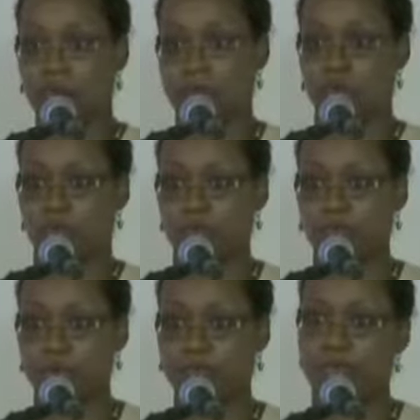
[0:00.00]

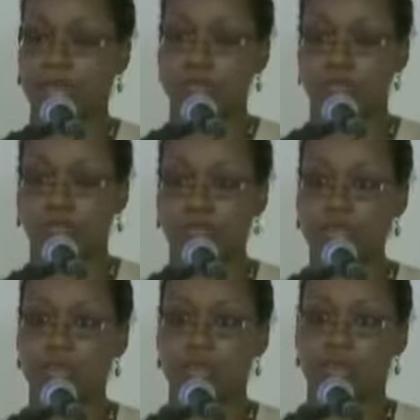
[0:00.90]
software, very
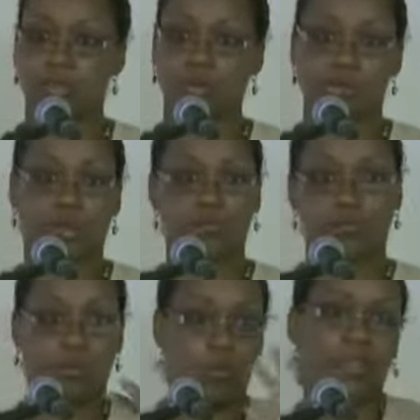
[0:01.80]
useful. So if
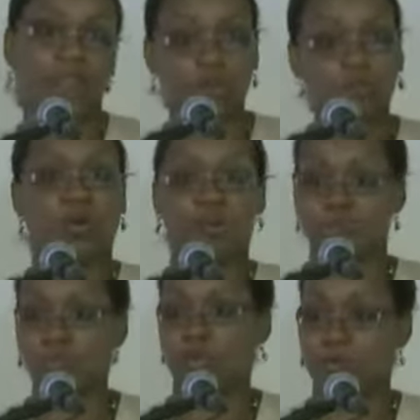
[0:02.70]
whatever you want to
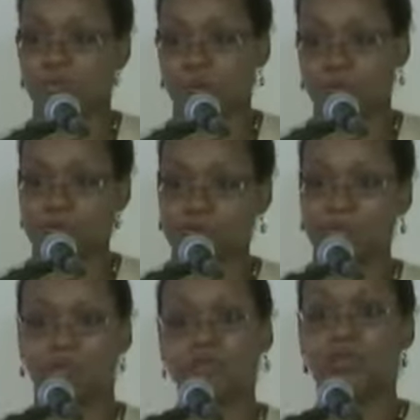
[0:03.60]
do, you can pretty much
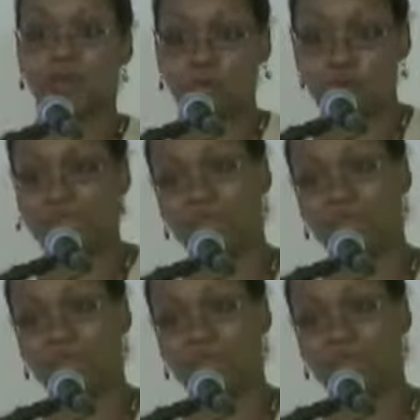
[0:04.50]
do. If you don't want